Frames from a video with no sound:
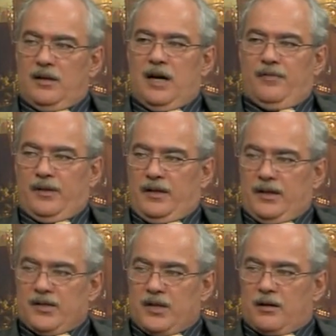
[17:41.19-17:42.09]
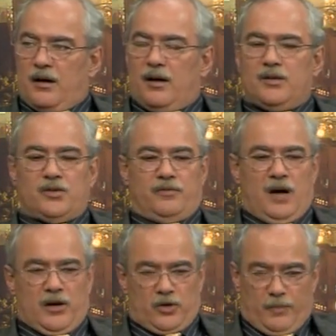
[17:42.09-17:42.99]
Everything is the cause of
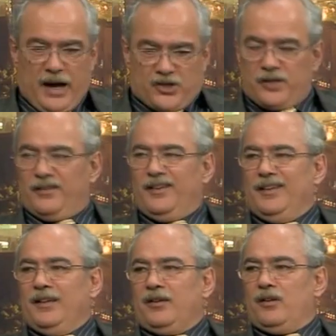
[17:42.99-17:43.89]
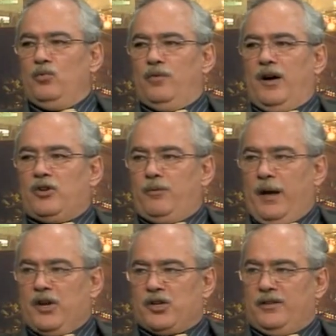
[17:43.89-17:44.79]
occupation. Remove
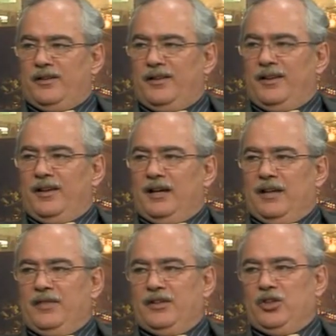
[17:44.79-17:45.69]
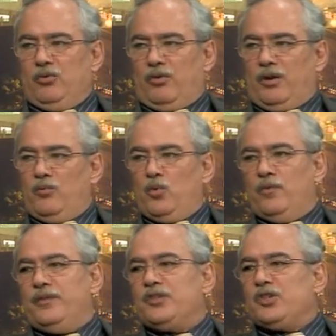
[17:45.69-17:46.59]
occupation, and then you will
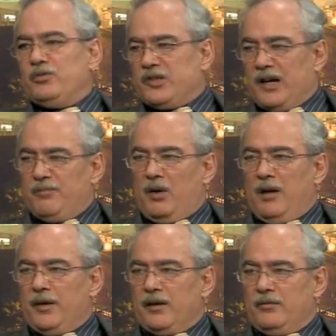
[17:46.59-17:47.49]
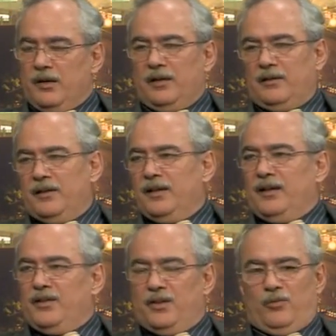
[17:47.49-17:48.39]
remove the suicide bombing. Well,
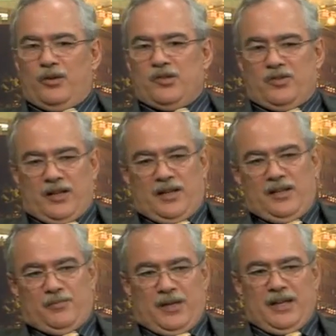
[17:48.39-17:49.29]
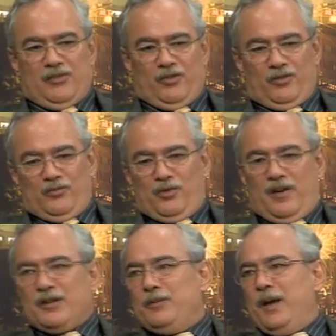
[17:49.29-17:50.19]
the more Israelis began to remove
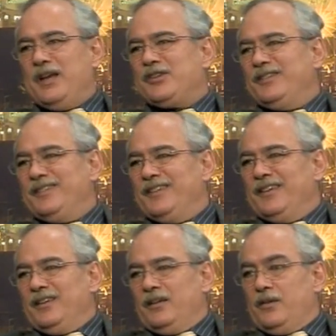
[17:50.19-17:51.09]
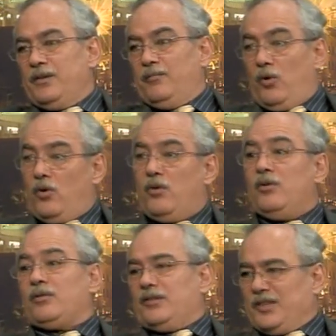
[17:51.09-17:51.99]
occupation, the
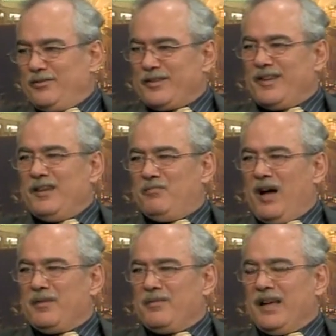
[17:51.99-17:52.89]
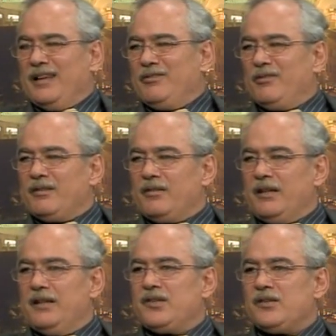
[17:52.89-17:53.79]
more suicide bombing began to
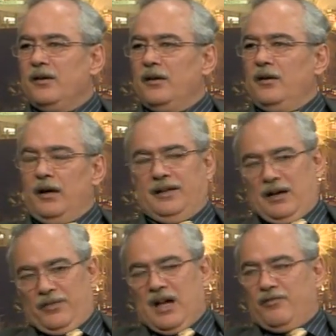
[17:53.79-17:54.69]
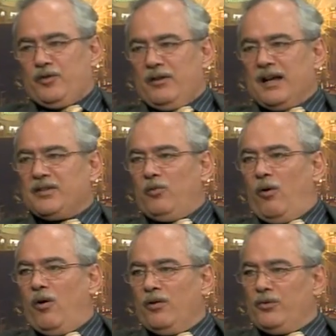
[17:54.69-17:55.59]
increase. And now they have to erect a
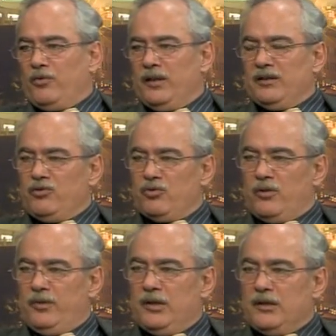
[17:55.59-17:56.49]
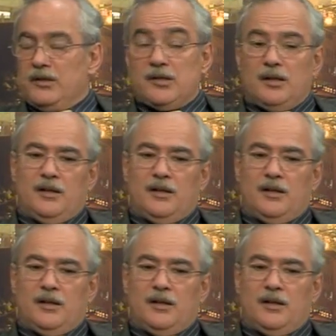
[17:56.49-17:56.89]
wall between the two communities,